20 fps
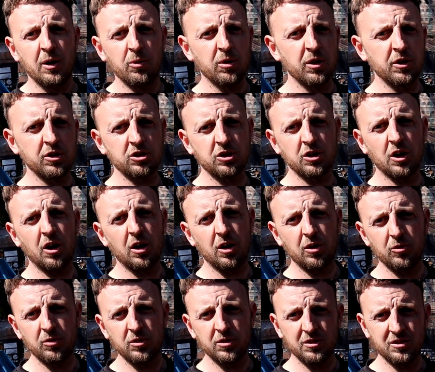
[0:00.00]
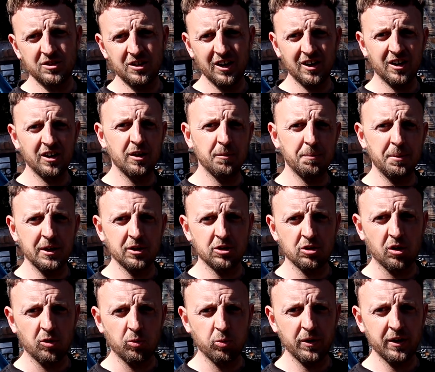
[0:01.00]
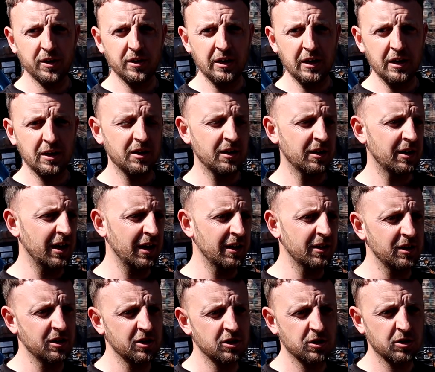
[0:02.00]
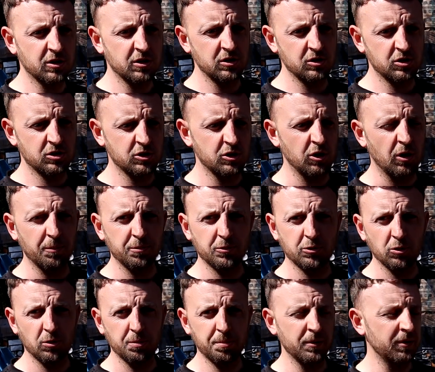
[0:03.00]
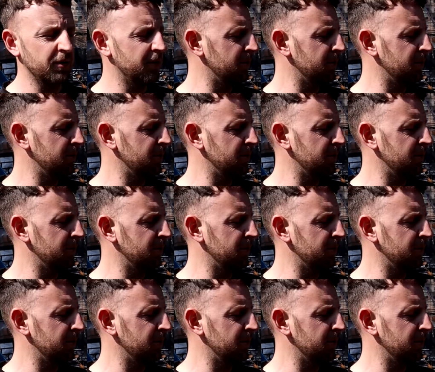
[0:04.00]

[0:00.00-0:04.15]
I'm going to start taking the bits off we need and get this chopped up,